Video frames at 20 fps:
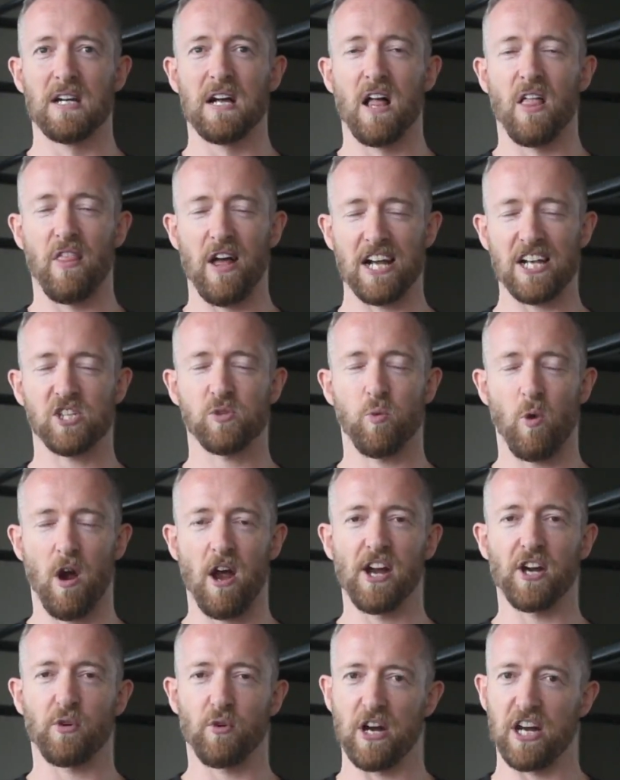That's why
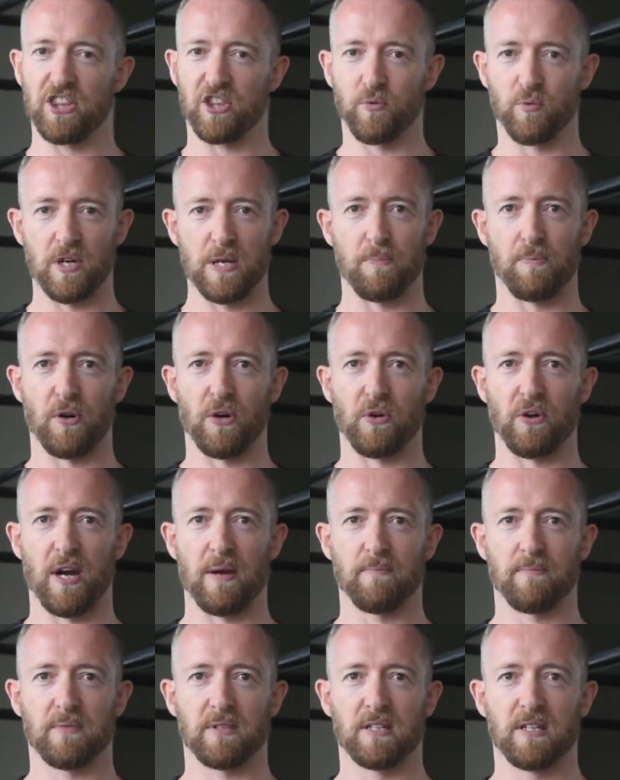I created the Reprogram,
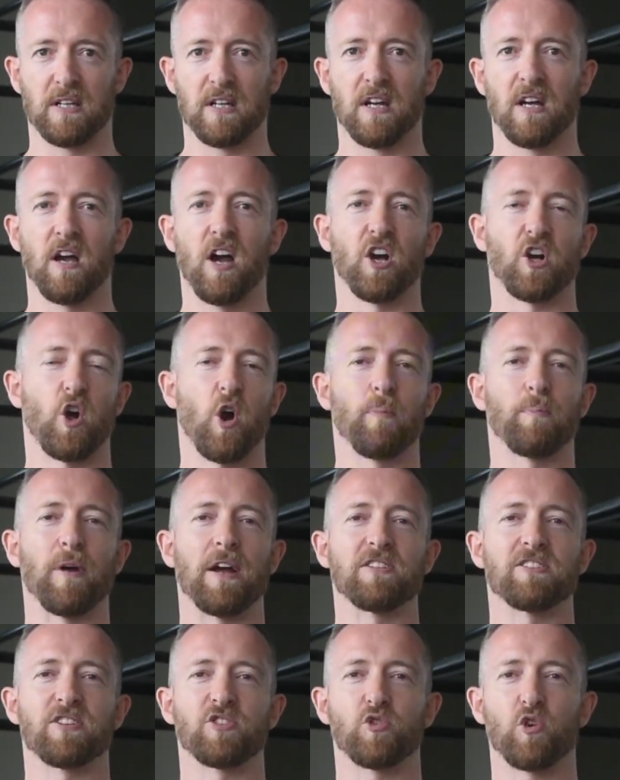a
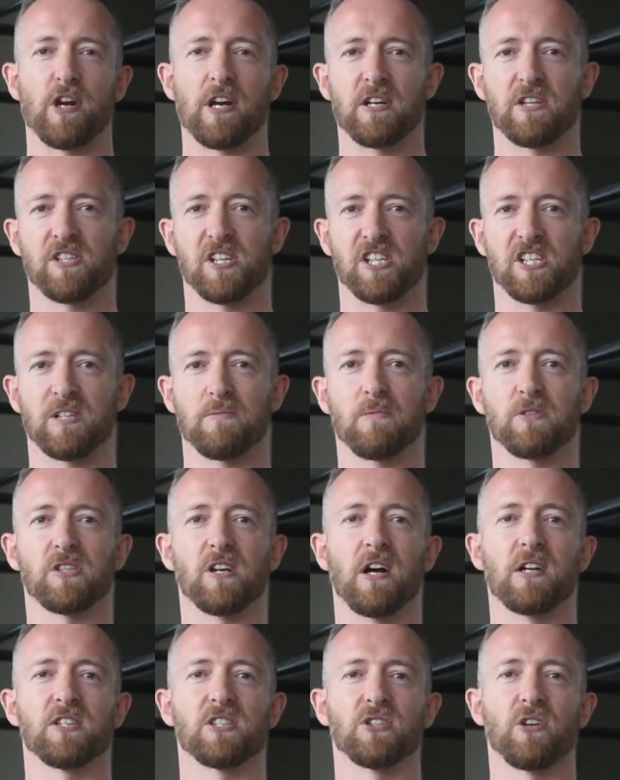comprehensive training system
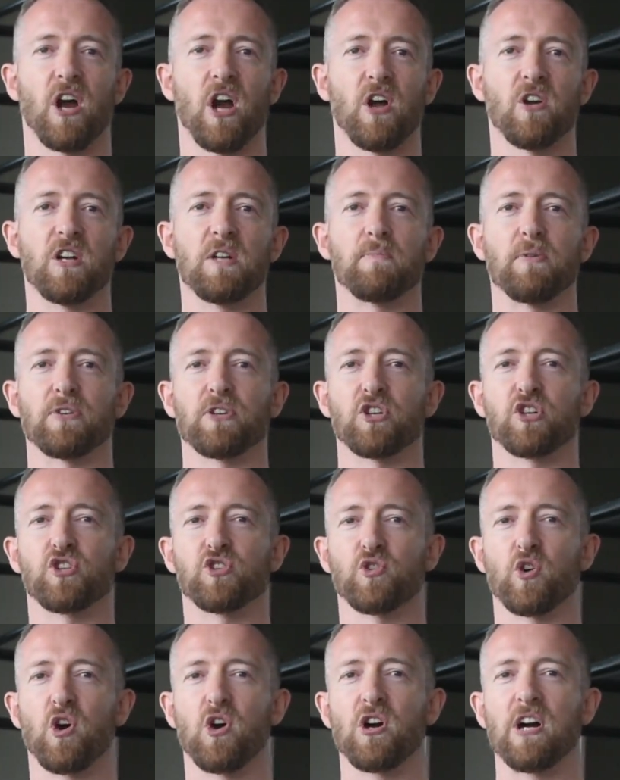designed to not only build a
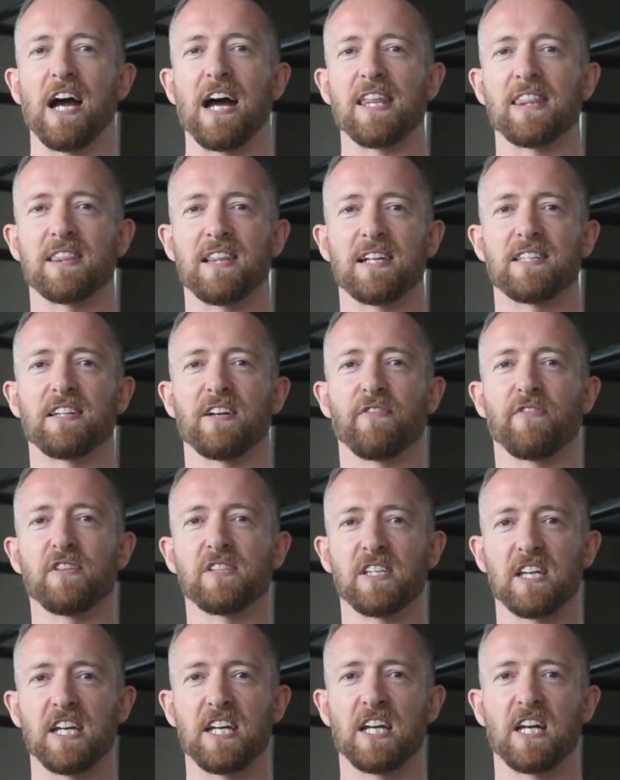strong athletic
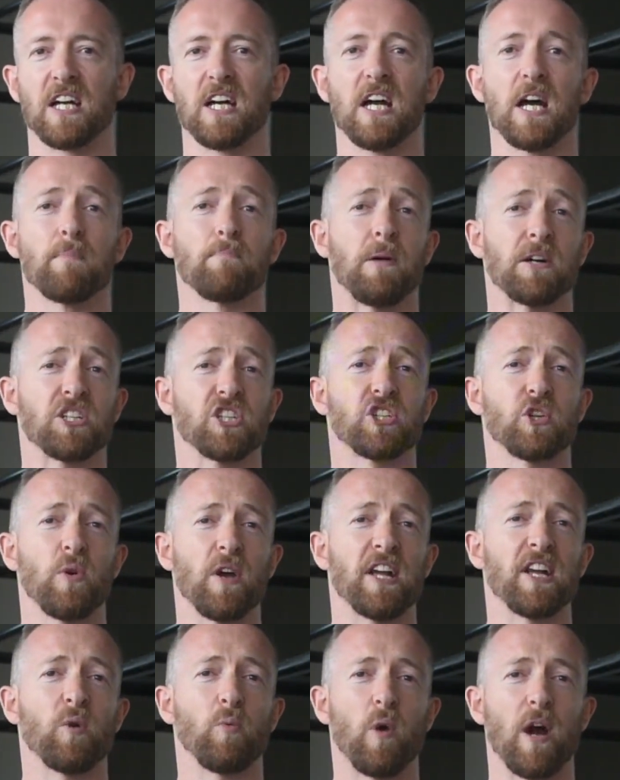physique, but to do
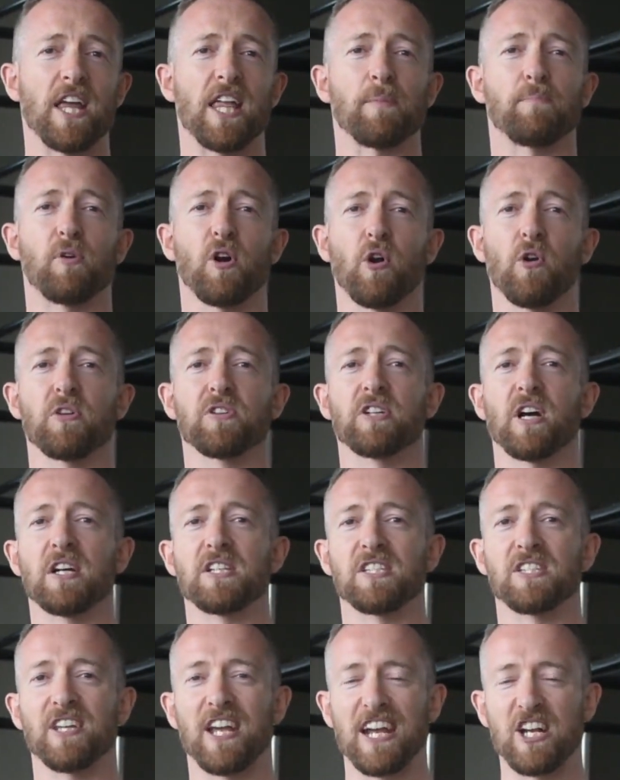it in a way that
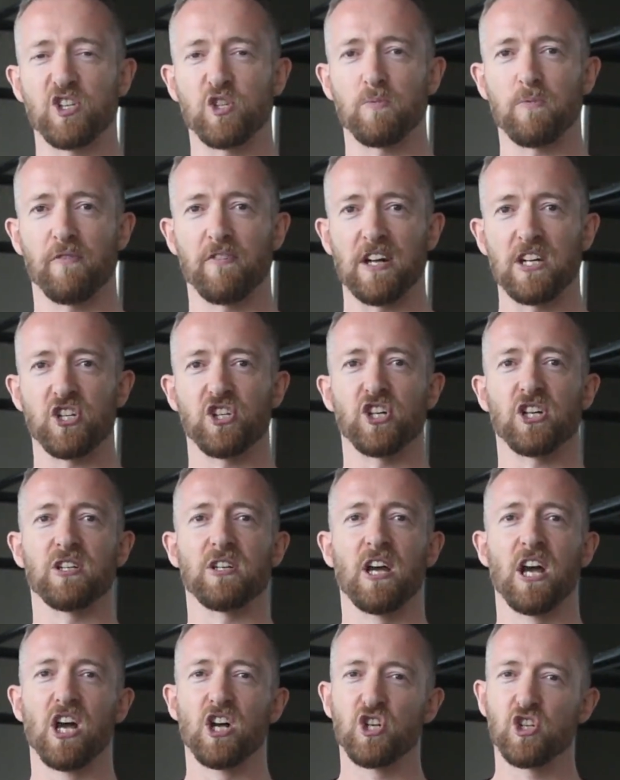prioritizes injury
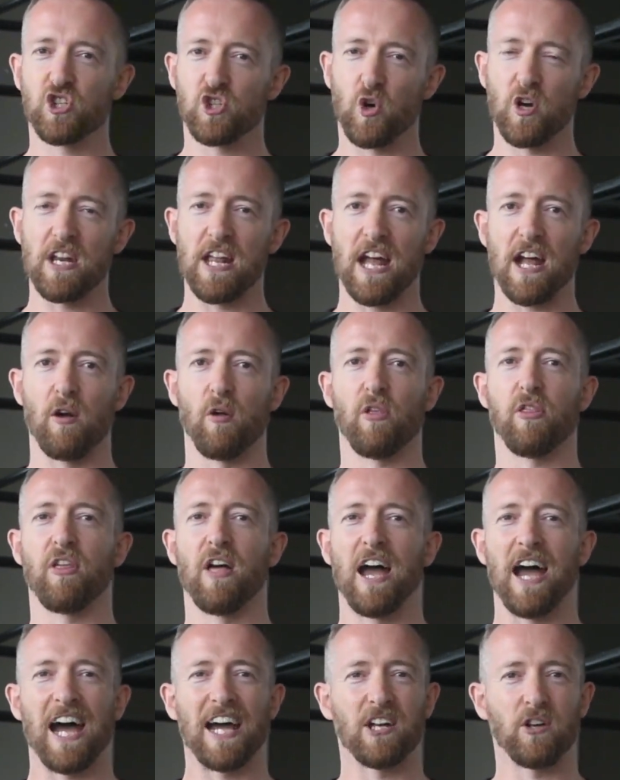prevention, joint health,
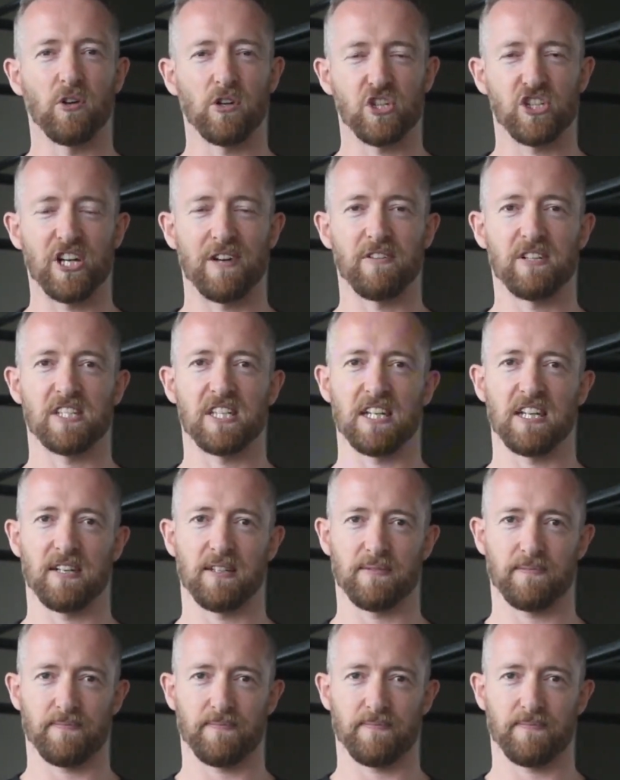and longevity.